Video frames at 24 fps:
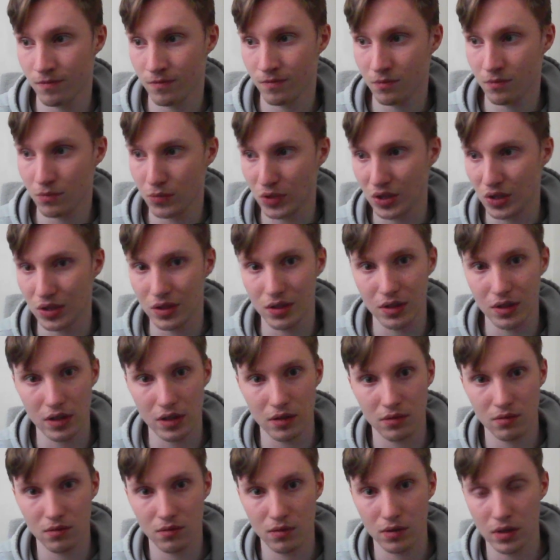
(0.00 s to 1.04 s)
Let's see.
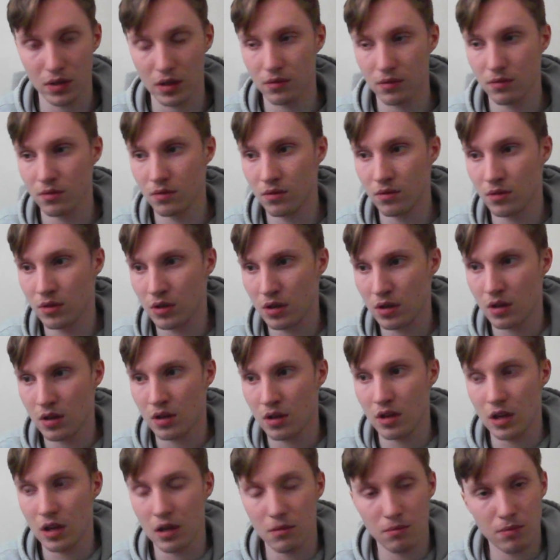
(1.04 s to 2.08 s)
Okay.
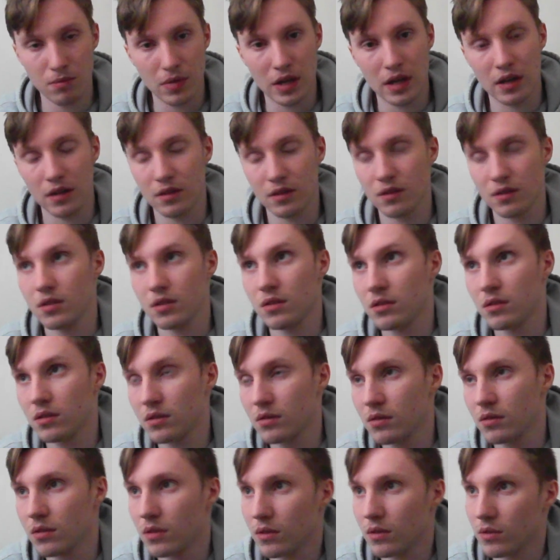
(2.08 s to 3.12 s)
Impacts
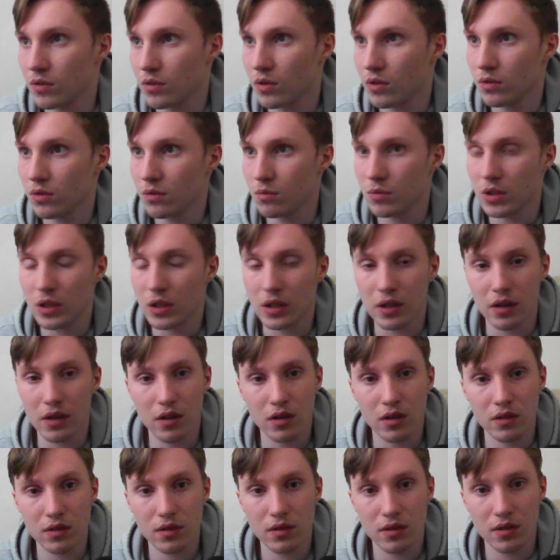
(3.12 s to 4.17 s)
of social media
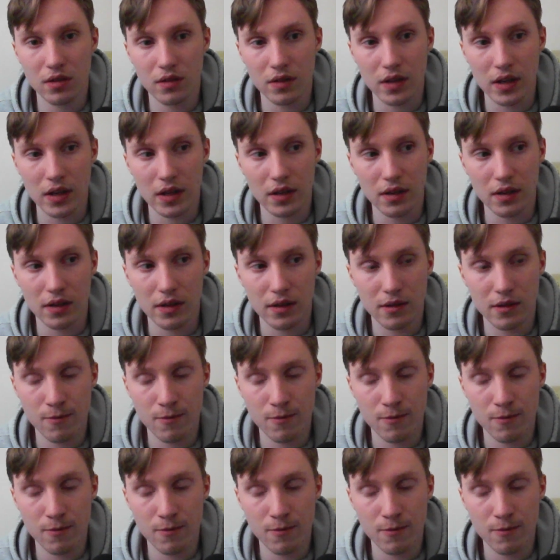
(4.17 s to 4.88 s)
on society.